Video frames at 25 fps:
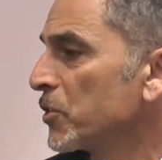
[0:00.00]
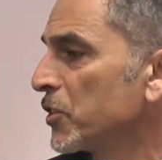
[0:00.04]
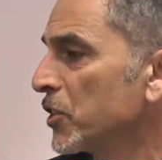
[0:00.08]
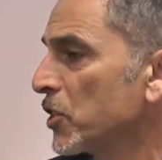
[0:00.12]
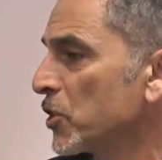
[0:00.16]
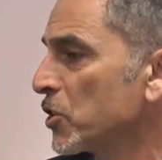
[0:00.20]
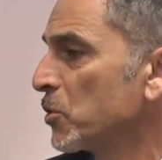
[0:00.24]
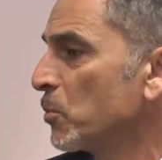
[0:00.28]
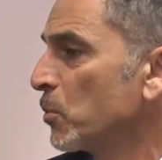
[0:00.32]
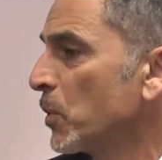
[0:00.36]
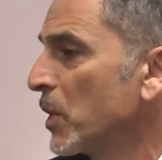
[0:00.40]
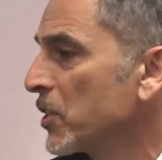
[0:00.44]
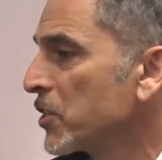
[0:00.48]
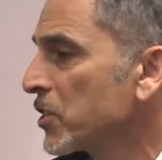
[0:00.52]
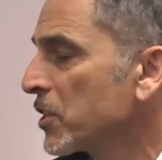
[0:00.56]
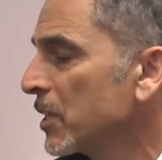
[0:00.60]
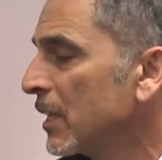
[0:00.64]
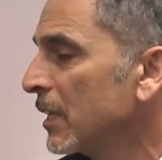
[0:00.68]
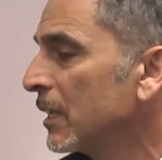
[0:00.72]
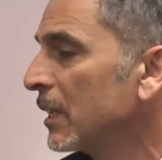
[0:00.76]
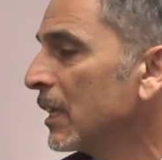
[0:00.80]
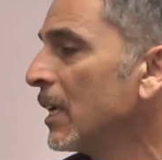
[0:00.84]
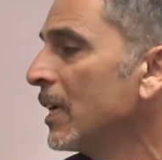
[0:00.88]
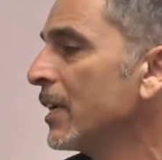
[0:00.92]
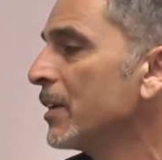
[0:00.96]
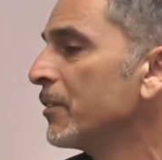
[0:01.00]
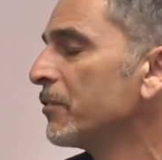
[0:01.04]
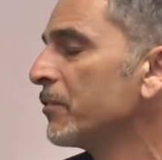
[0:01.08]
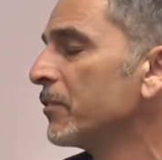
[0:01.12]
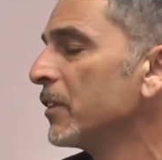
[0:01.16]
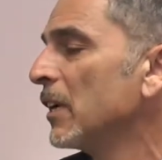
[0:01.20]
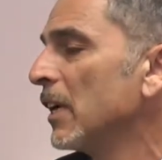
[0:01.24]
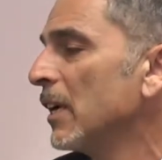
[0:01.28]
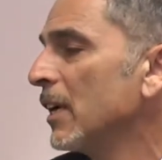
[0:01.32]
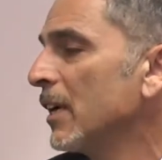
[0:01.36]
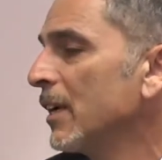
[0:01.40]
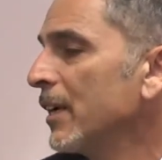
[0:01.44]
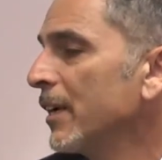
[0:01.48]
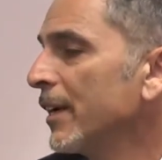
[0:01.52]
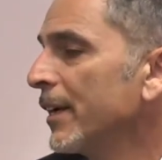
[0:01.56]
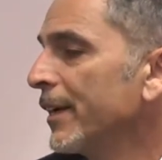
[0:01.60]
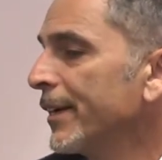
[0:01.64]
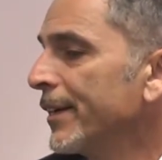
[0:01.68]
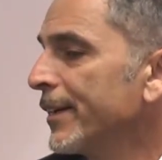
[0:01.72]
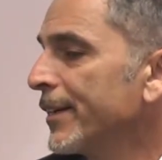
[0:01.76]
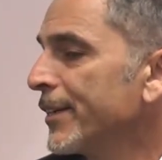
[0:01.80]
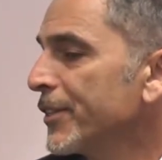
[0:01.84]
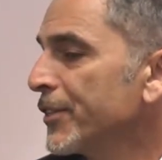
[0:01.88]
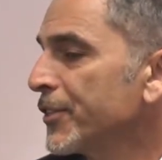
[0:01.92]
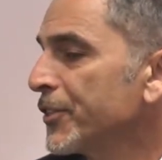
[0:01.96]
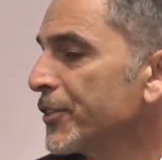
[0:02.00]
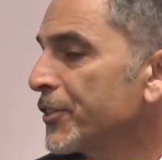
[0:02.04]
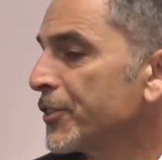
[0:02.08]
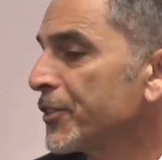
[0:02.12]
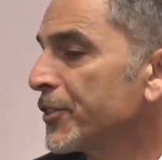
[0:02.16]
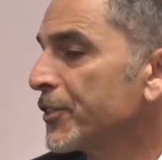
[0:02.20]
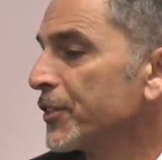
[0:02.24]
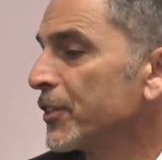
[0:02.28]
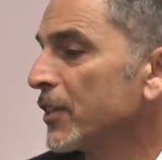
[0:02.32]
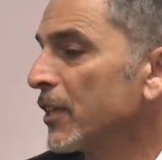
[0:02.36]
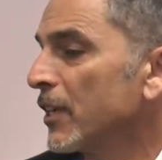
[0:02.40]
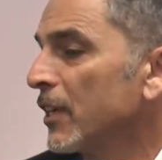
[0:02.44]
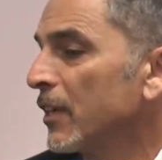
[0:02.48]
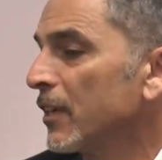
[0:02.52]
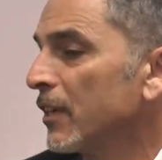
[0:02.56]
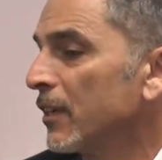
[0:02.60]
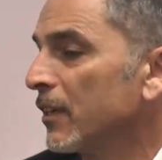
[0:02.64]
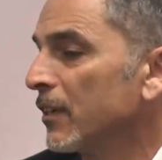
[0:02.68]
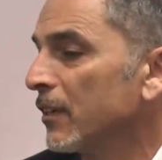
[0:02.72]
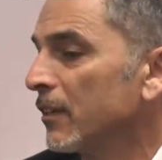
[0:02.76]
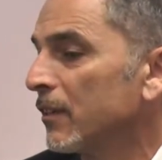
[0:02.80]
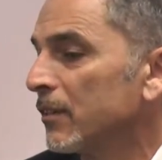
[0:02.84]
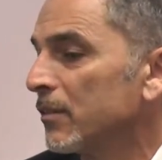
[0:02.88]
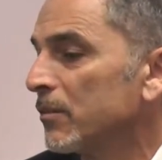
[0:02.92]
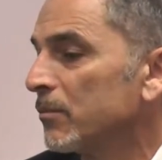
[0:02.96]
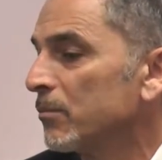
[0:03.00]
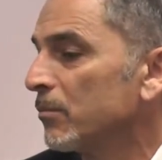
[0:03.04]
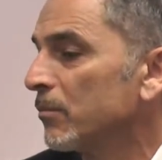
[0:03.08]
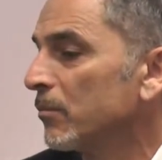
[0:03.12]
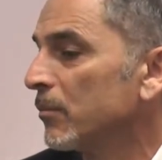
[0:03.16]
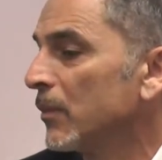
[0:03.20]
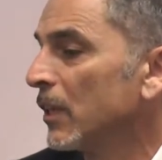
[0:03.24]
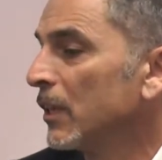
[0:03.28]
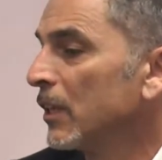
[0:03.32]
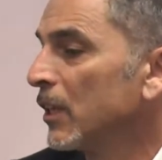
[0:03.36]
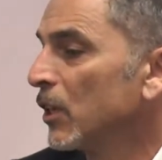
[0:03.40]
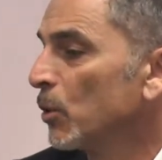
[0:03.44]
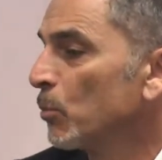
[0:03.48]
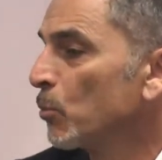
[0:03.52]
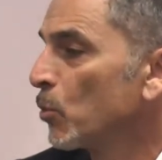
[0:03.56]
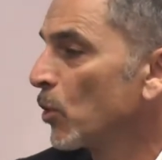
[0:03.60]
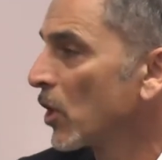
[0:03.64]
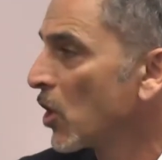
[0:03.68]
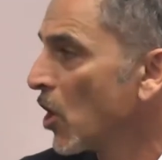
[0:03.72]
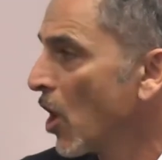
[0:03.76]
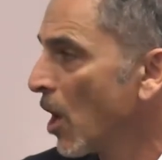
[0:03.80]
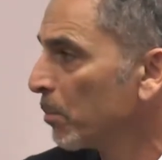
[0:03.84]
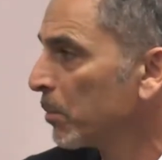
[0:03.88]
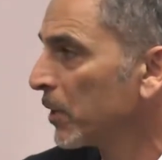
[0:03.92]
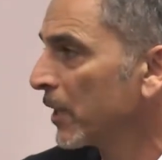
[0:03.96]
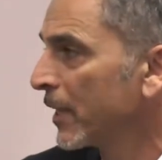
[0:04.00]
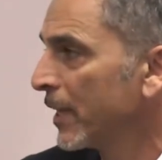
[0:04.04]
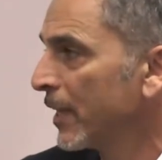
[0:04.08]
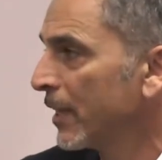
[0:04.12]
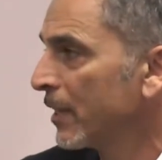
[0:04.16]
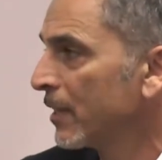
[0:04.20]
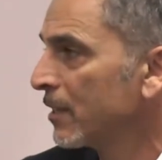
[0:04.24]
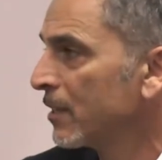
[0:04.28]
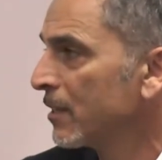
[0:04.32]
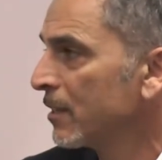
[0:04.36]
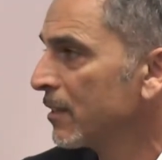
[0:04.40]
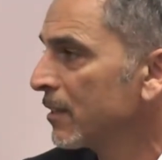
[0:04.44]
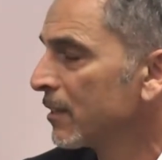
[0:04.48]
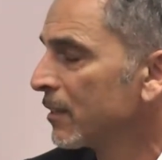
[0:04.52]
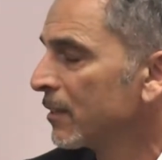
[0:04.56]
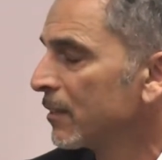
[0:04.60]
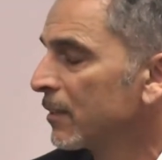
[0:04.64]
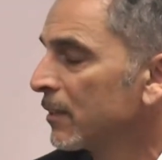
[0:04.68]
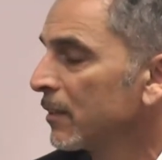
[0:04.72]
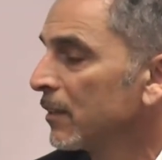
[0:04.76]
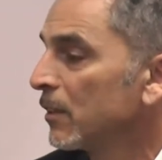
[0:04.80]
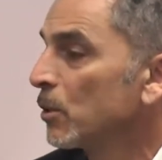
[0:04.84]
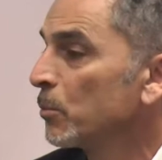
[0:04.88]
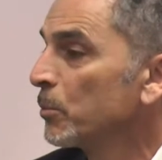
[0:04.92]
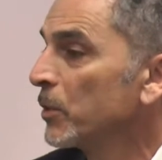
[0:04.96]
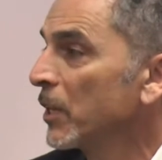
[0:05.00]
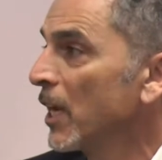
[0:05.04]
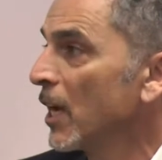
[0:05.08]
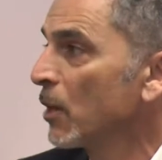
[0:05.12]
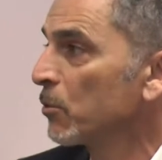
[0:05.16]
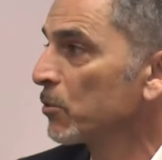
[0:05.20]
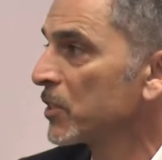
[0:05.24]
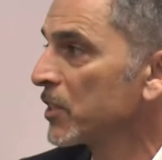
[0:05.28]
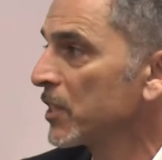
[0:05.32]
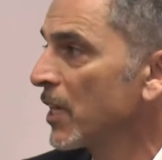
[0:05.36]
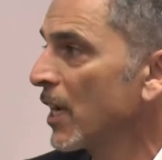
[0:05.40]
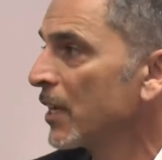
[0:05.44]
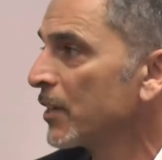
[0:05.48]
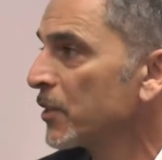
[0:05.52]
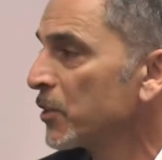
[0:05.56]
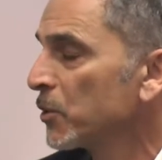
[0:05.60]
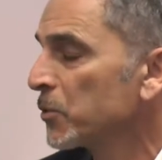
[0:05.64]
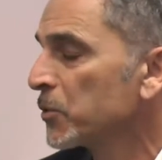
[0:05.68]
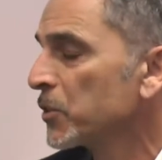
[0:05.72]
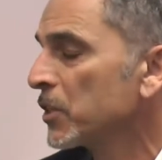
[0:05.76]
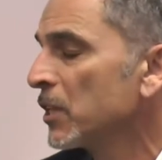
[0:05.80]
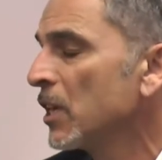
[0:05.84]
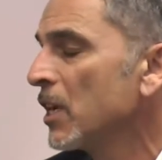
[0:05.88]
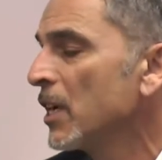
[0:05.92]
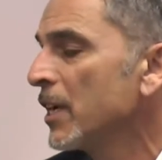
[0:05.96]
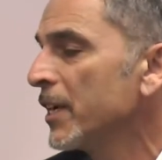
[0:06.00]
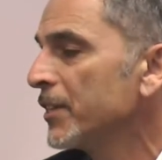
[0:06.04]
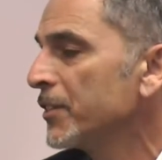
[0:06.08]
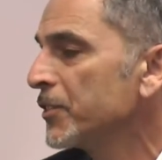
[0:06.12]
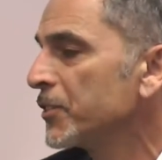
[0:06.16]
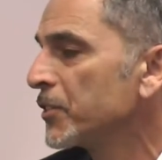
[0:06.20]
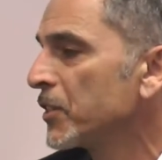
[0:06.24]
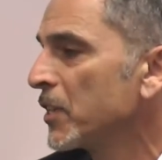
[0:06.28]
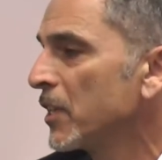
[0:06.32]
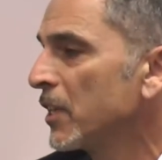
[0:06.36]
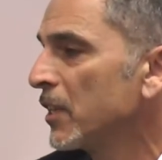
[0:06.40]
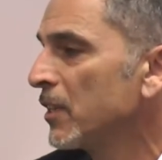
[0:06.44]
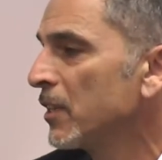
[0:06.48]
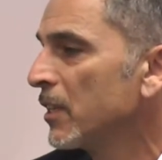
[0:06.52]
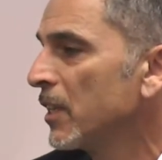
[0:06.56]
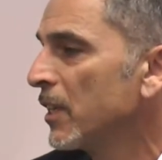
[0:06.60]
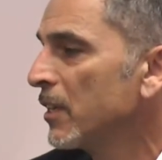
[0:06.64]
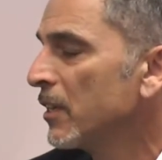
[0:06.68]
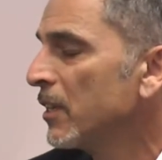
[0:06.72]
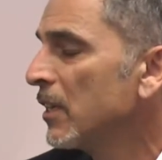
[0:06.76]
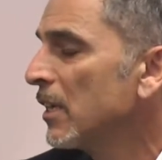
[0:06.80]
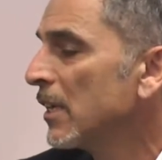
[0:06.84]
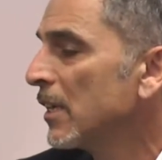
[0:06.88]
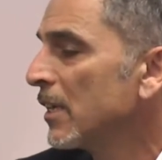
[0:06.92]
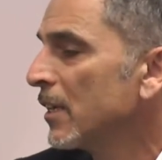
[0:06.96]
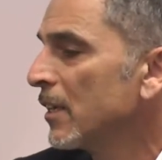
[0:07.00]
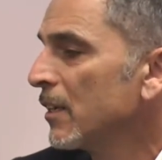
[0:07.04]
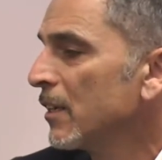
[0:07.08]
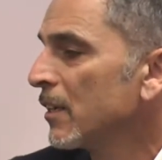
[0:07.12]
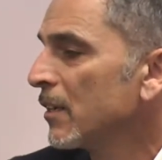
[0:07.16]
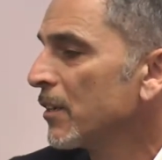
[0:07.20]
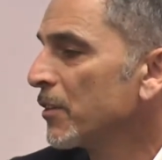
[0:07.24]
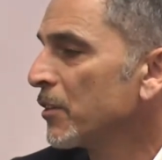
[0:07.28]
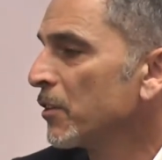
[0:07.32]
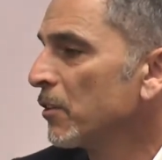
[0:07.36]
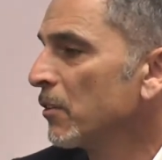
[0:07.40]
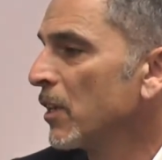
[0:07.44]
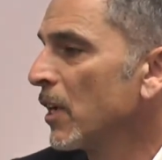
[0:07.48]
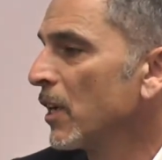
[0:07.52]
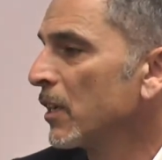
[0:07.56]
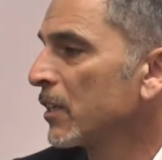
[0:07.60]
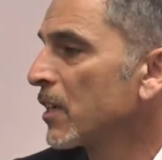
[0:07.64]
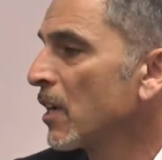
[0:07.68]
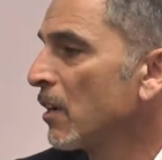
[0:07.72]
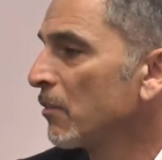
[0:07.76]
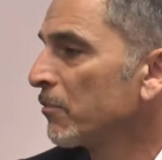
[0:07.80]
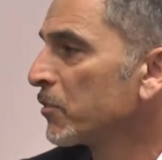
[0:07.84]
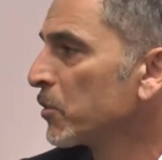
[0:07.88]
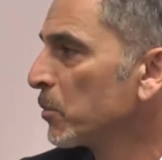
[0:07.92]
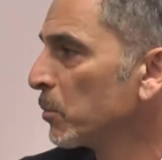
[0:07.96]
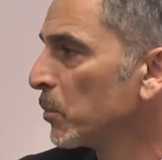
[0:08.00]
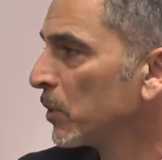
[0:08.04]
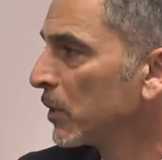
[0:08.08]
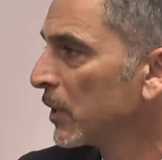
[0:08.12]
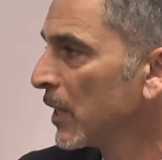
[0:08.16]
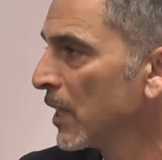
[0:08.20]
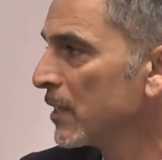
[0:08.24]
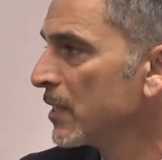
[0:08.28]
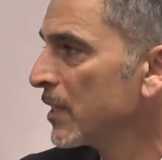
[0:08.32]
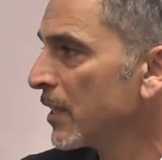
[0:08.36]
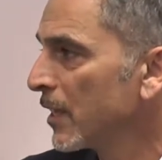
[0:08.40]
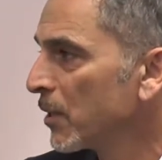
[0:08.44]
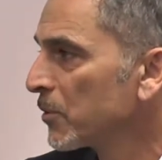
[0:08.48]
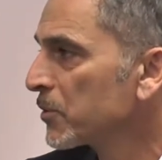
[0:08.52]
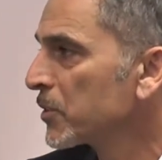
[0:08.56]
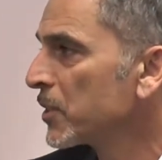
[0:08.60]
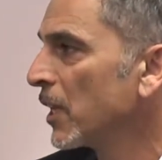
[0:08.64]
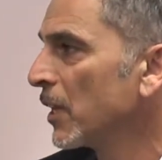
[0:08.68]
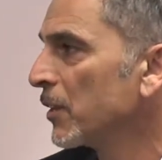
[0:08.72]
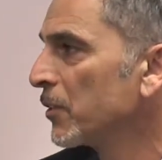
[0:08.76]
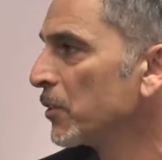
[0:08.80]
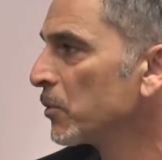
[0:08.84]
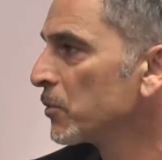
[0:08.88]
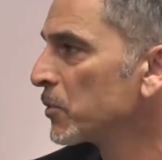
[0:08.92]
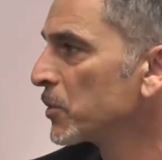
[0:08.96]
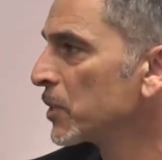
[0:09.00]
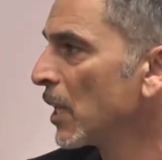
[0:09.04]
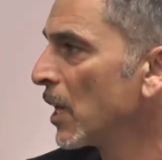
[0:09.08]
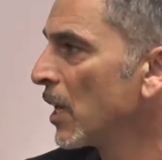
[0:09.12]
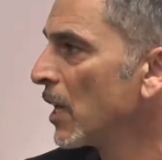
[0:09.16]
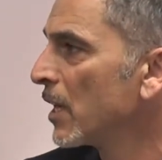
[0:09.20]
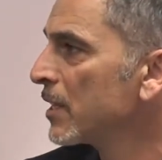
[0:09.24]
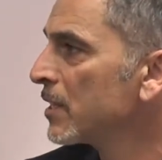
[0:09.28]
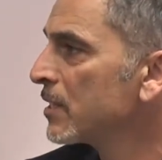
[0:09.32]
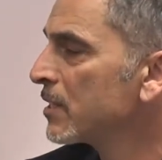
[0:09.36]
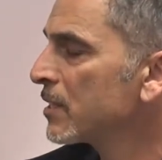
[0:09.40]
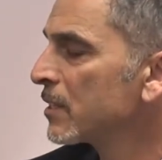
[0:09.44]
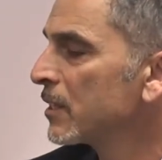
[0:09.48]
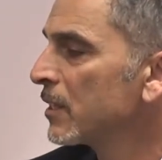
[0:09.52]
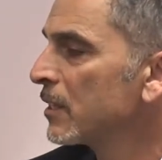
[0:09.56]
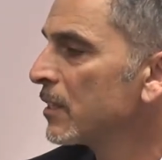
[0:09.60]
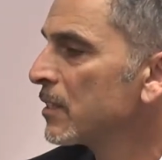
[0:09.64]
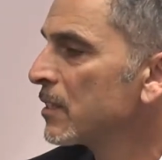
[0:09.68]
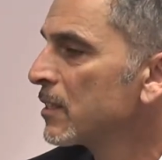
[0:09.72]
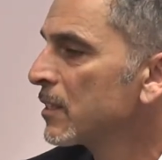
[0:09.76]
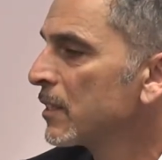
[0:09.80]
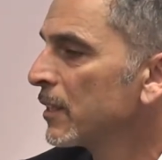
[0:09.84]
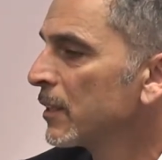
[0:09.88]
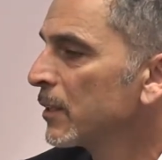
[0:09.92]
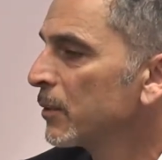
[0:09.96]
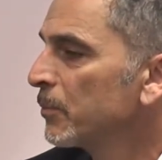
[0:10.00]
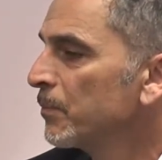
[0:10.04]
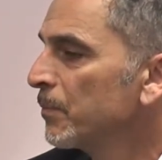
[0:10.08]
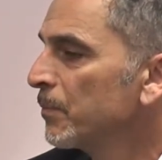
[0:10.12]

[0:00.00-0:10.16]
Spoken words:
or situation in life is a little more complicated, a little bit outside those lines, then they're not comfortable lending outside those lines, and